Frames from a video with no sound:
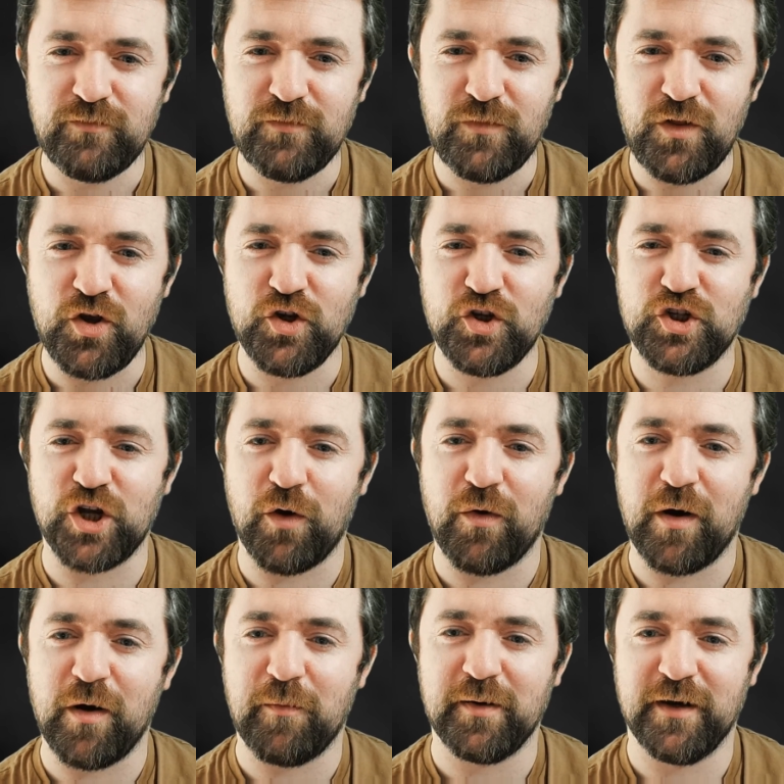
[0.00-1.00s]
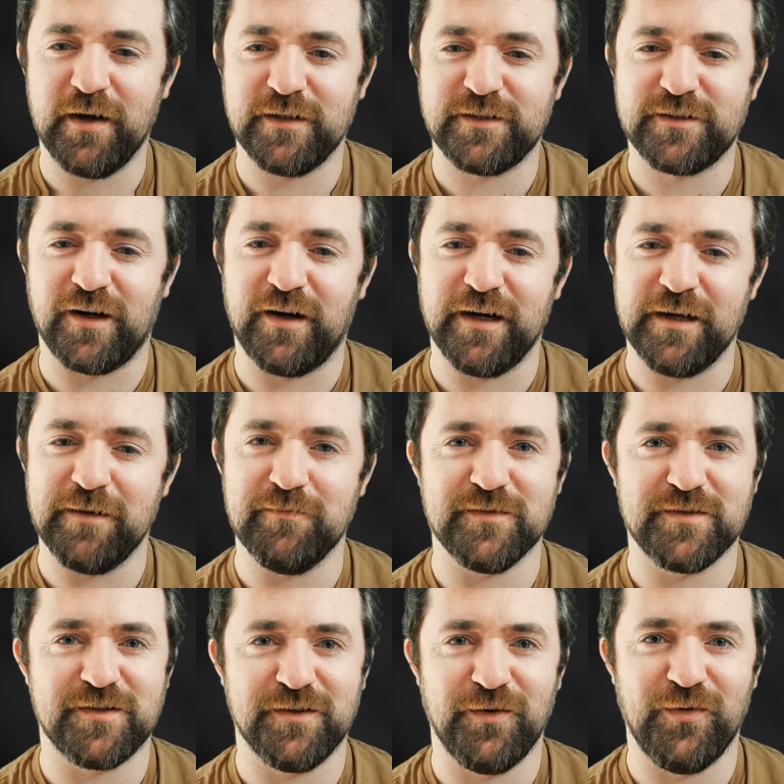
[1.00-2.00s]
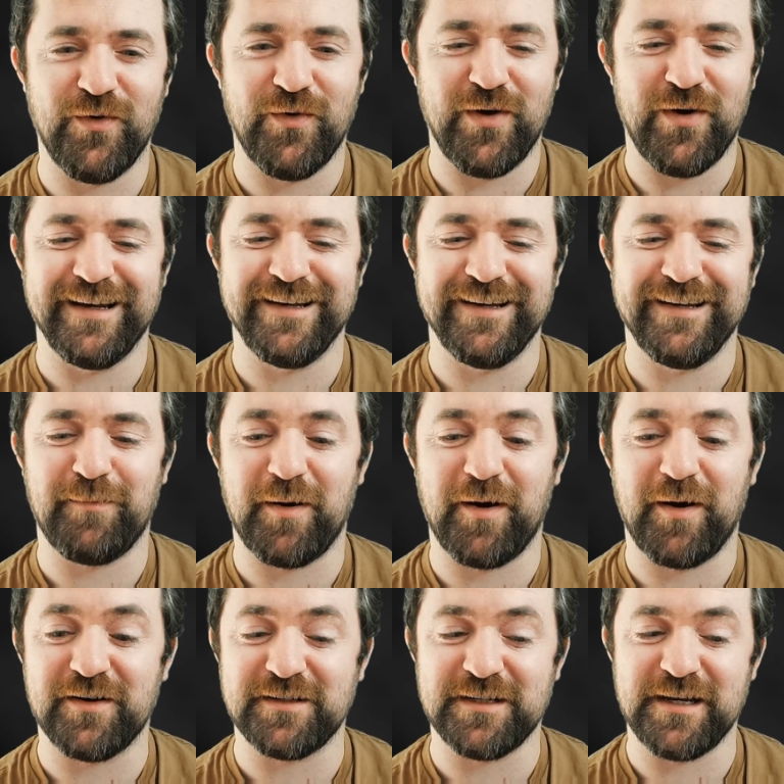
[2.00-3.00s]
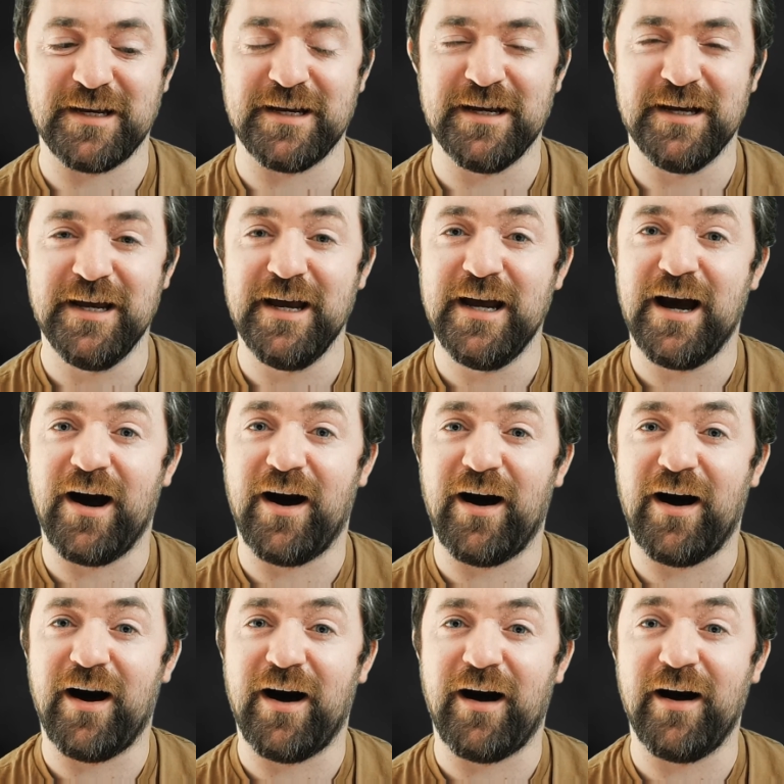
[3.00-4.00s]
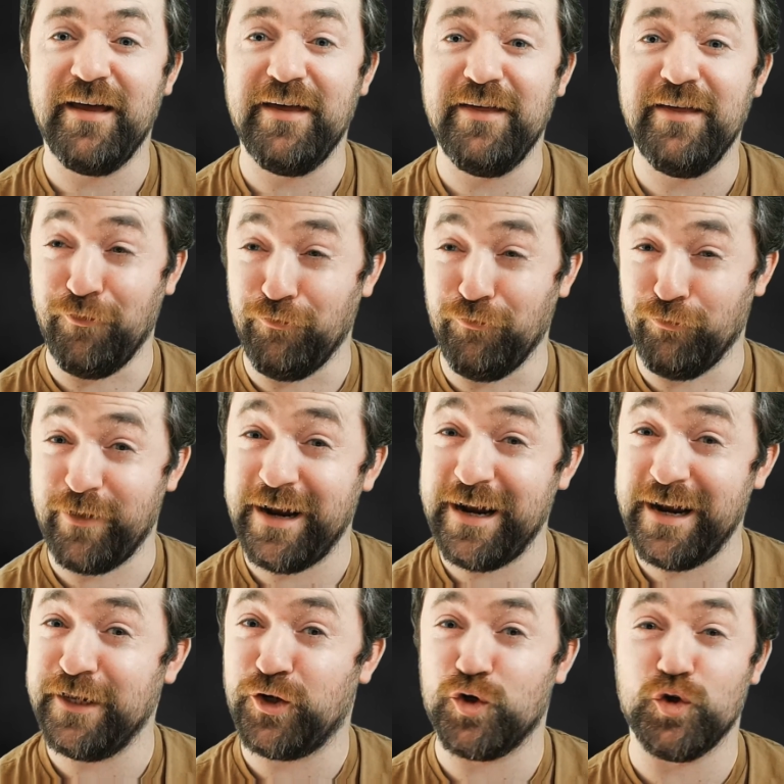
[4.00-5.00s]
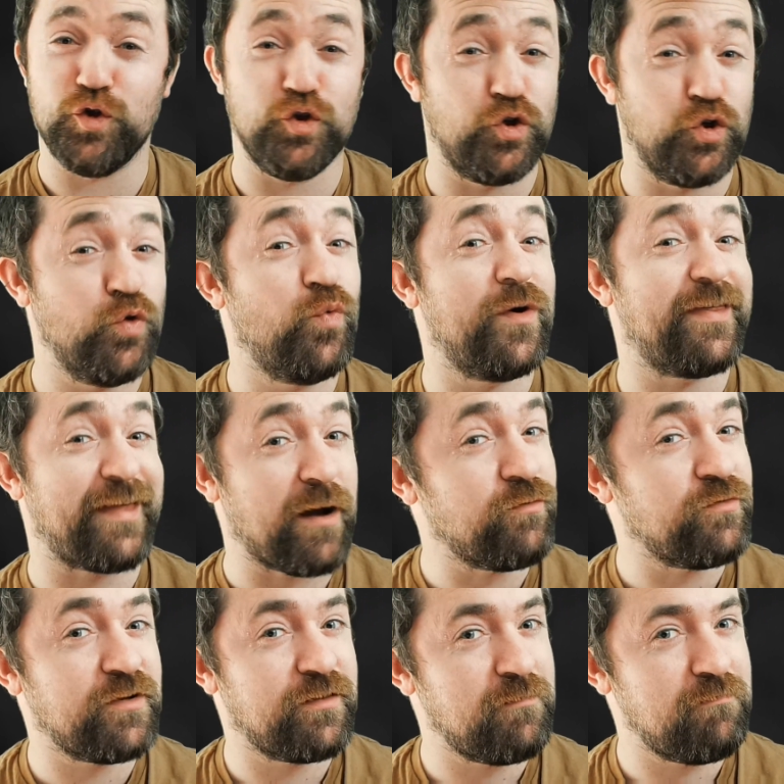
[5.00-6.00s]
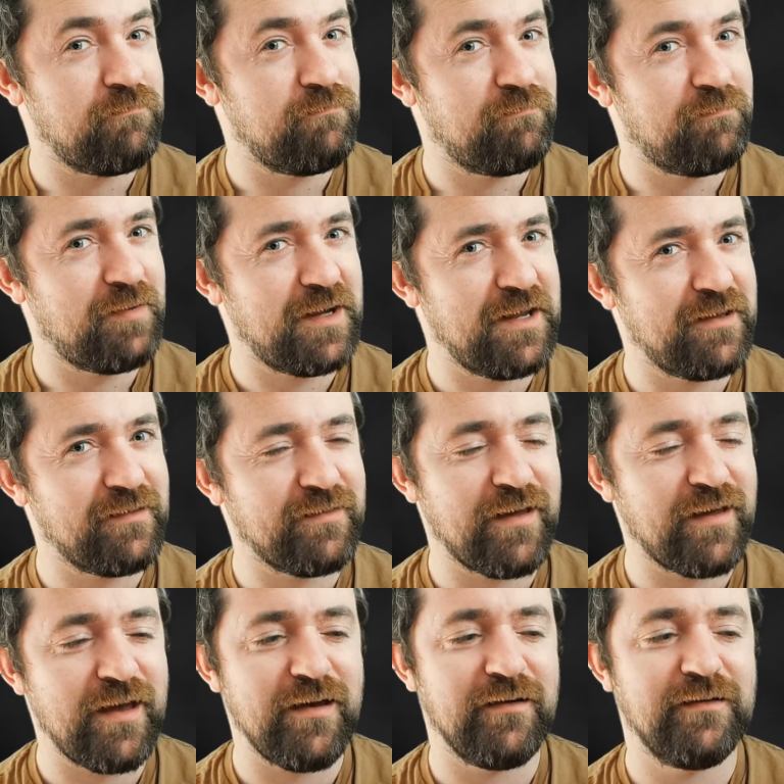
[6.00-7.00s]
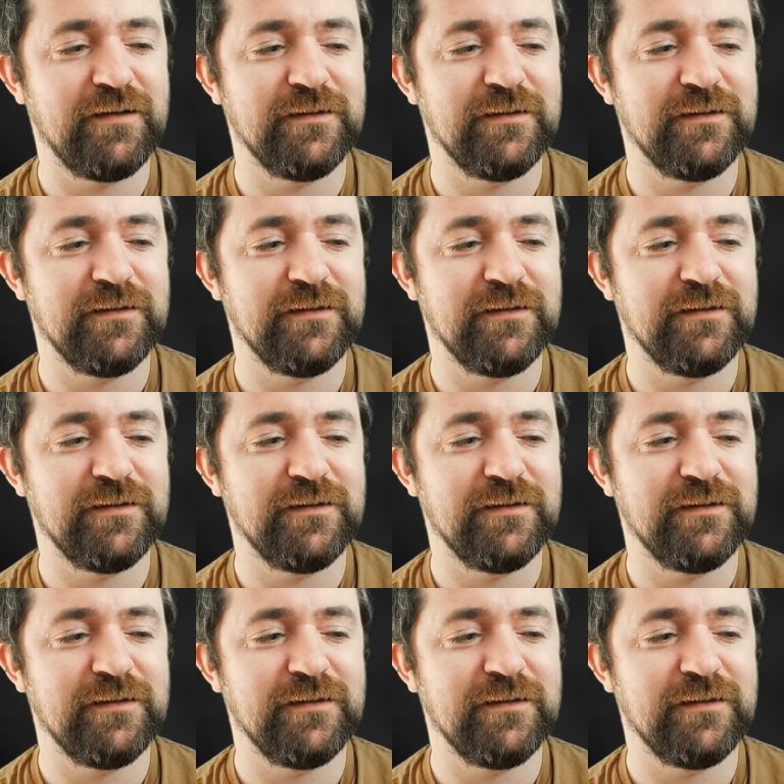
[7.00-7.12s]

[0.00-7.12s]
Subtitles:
show up at times when the party either really could do without them being there,